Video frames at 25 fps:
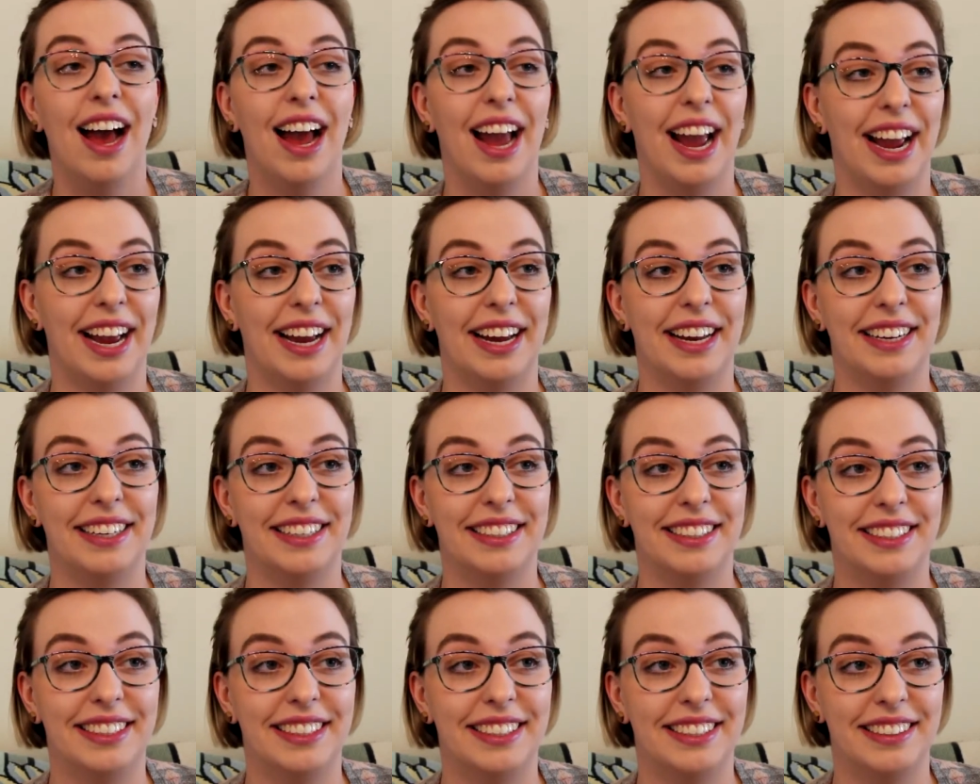
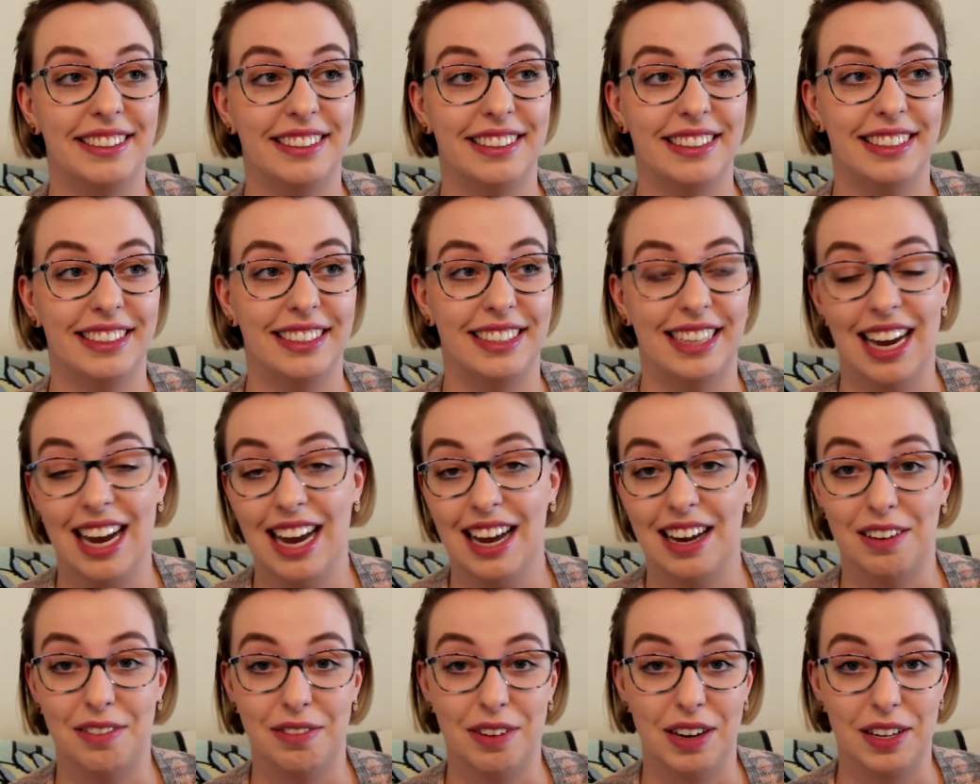And
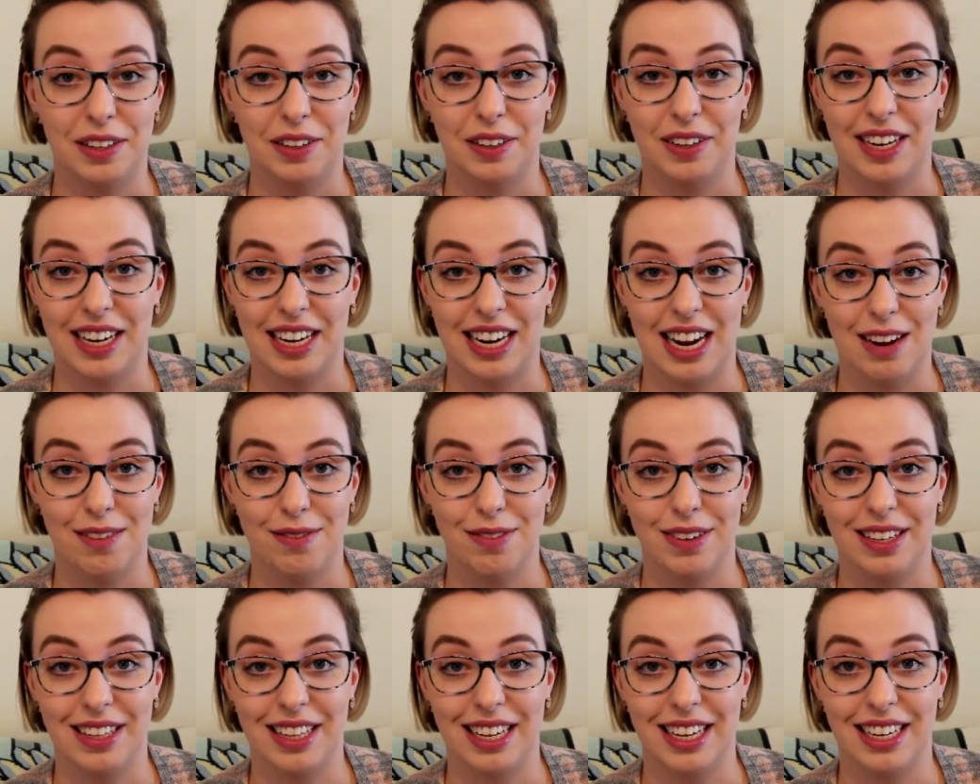yeah, if I look at
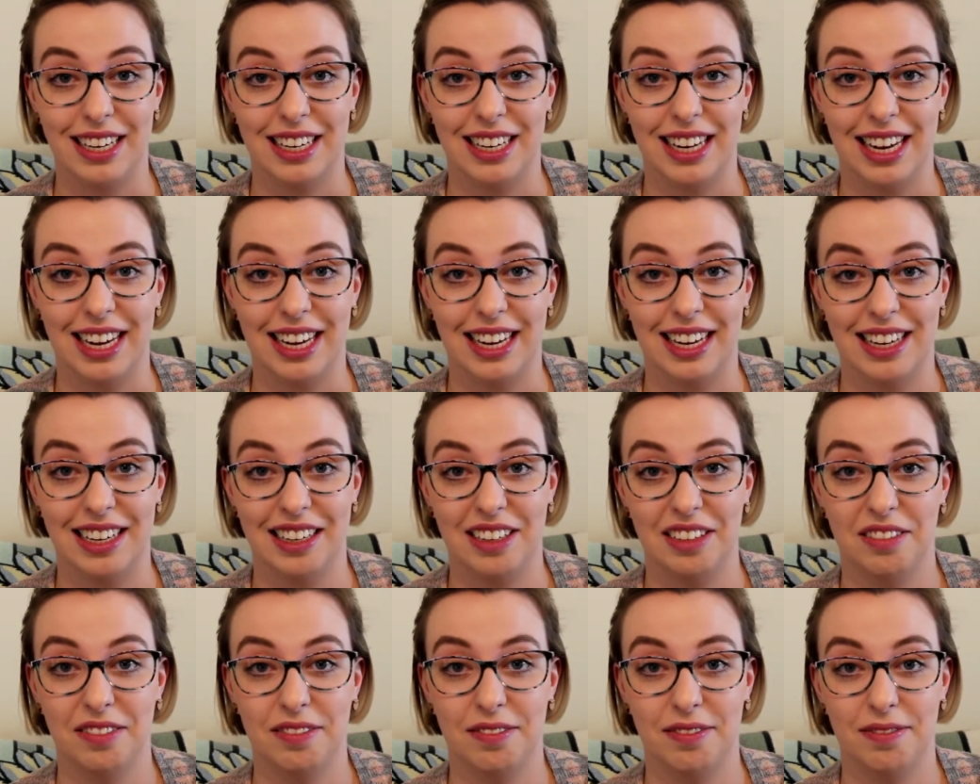everything
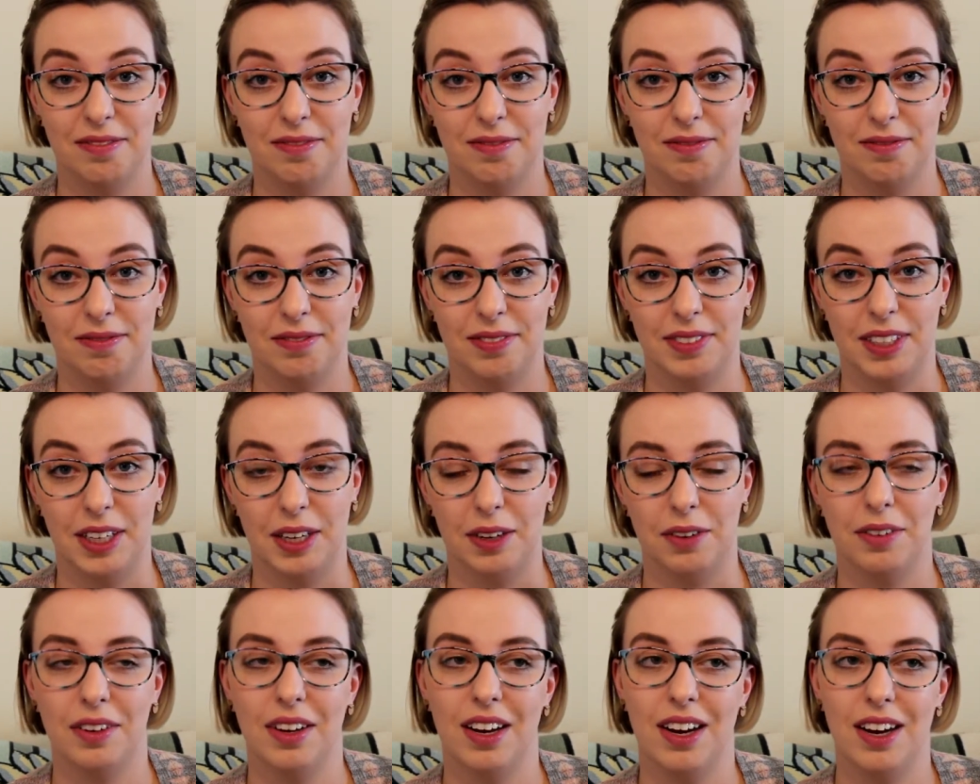like, you
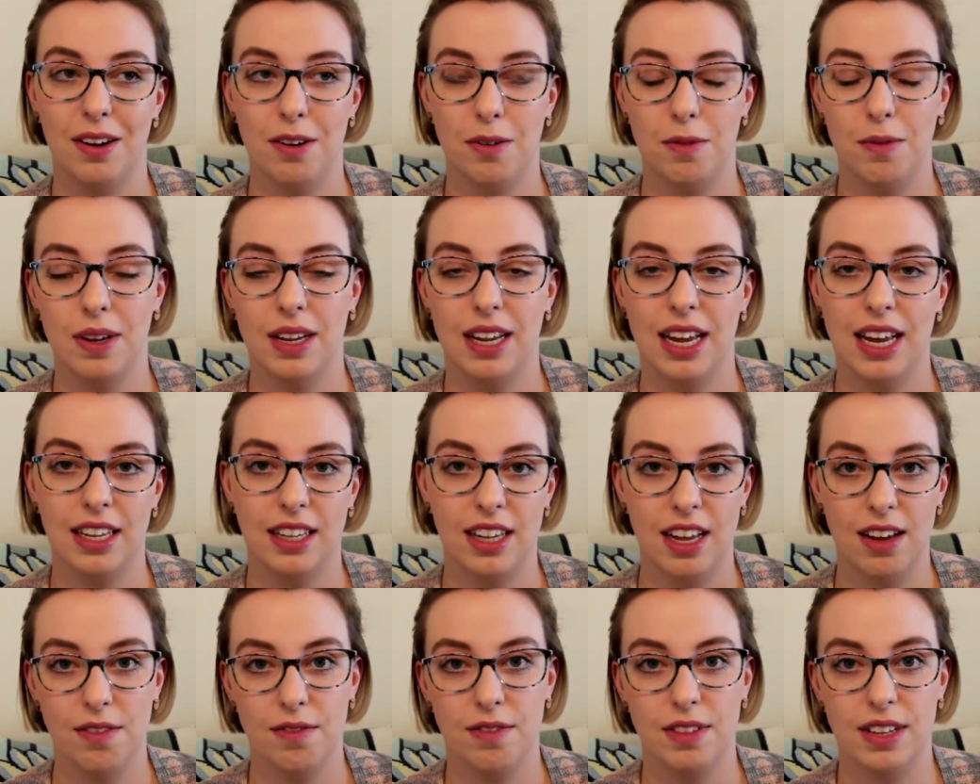know, oh, well, I
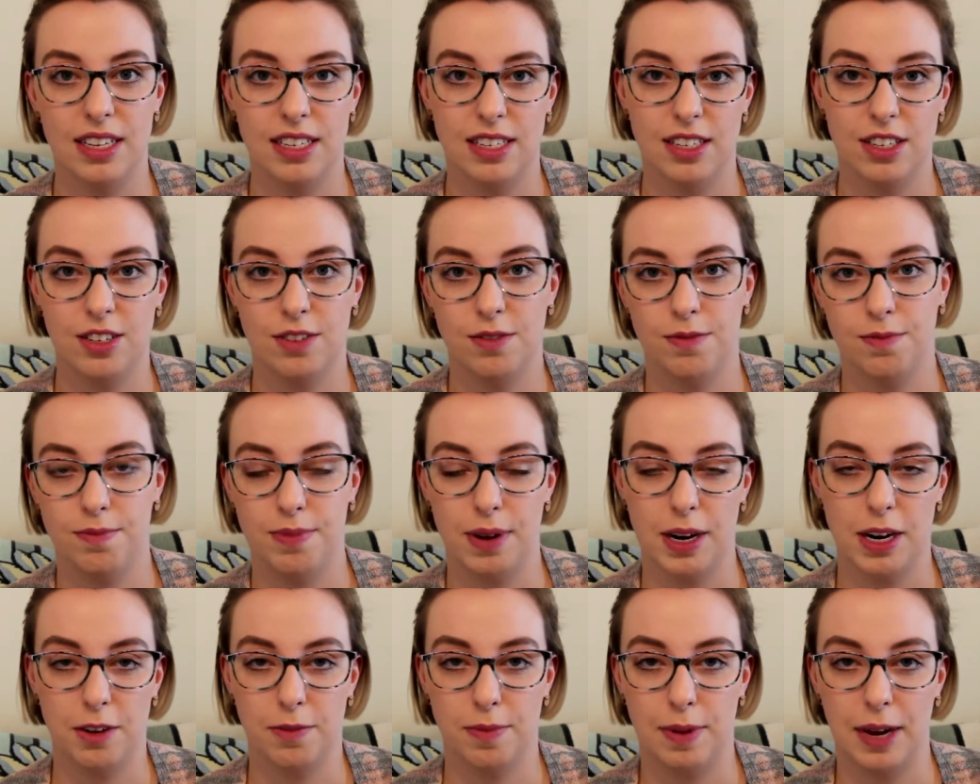love this
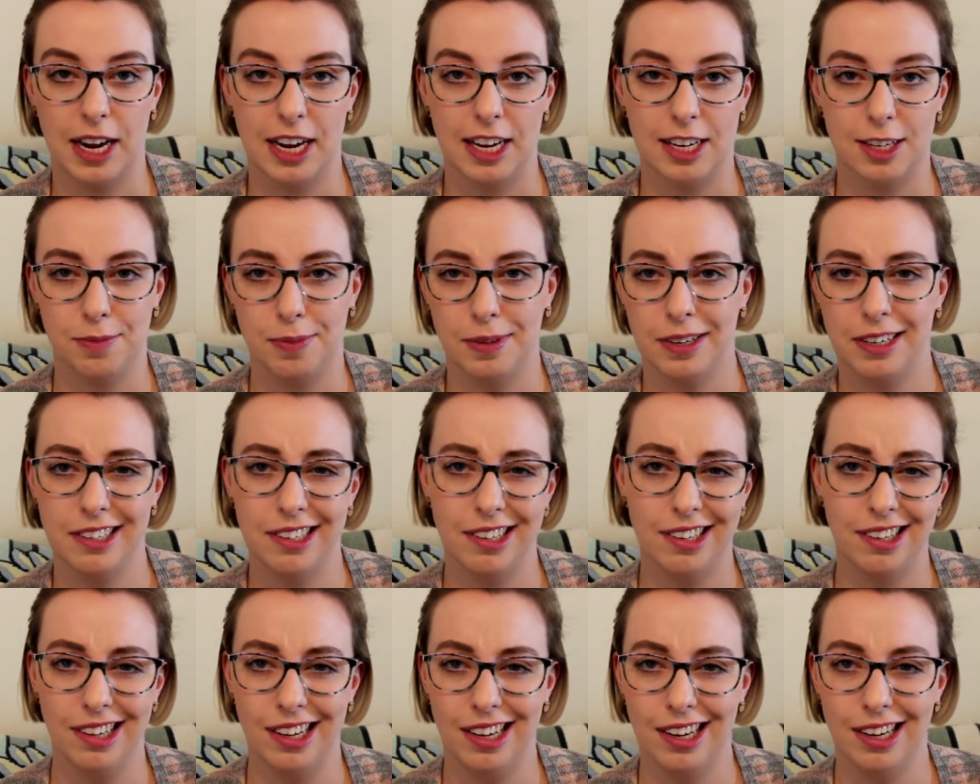pair of pants, but it's
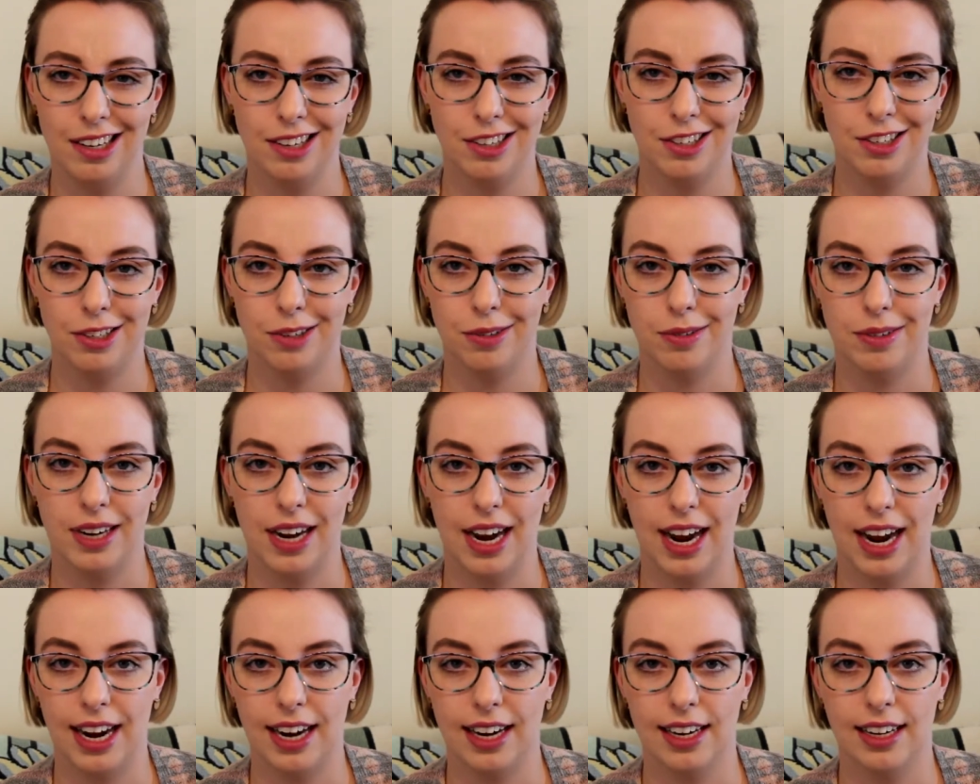a little too
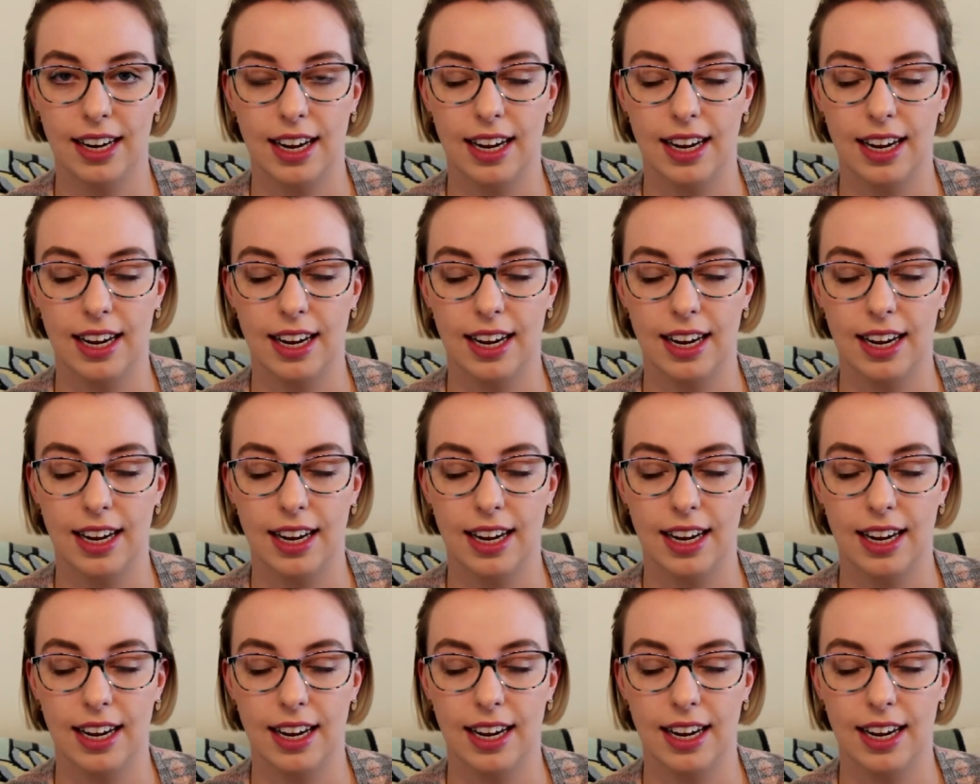tight.